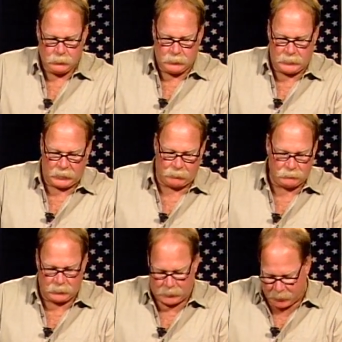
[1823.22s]
and
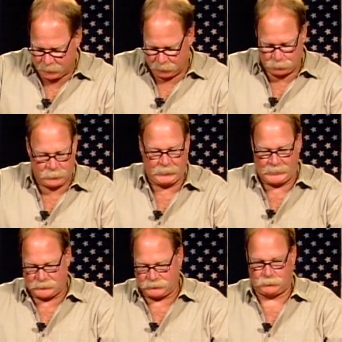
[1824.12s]
I got
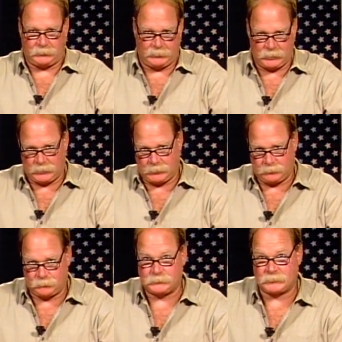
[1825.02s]
pages of it here,
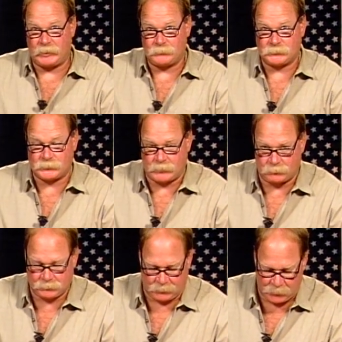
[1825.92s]
and for sake
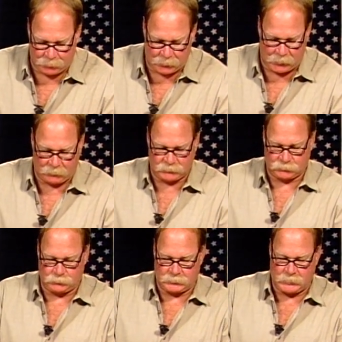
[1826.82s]
of time,
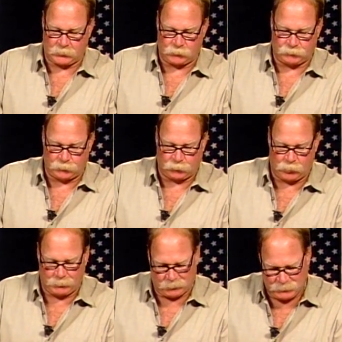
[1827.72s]
obviously we can't go through it
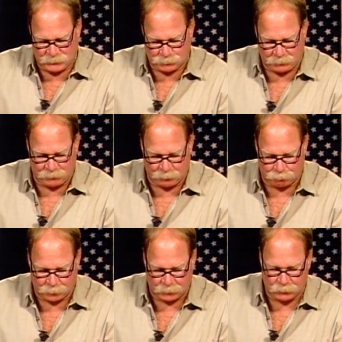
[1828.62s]
all. But let me just be real
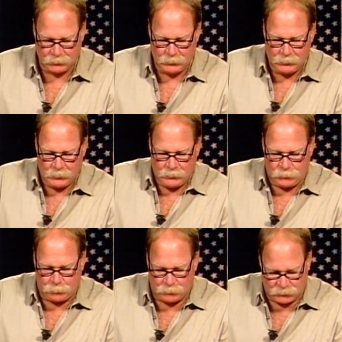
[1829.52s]
brief.
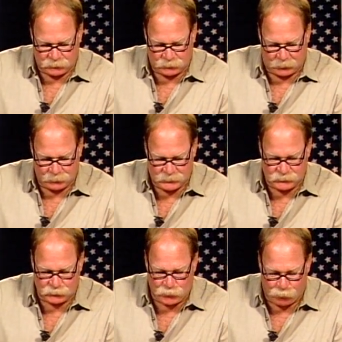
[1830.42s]
This
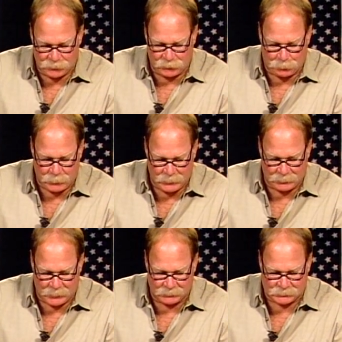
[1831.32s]
is according to the
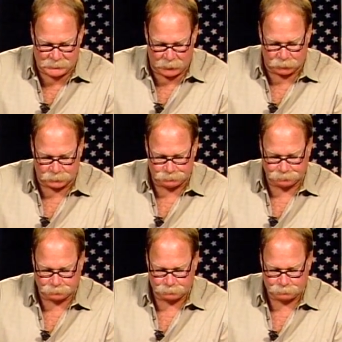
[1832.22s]
Pentagon itself.
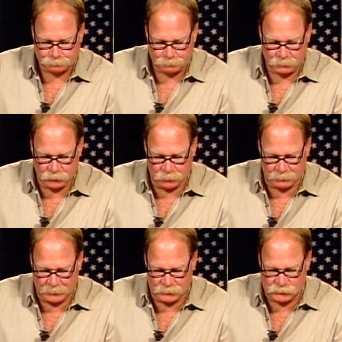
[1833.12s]
All
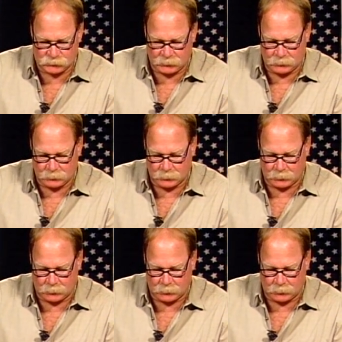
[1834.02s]
right, this is in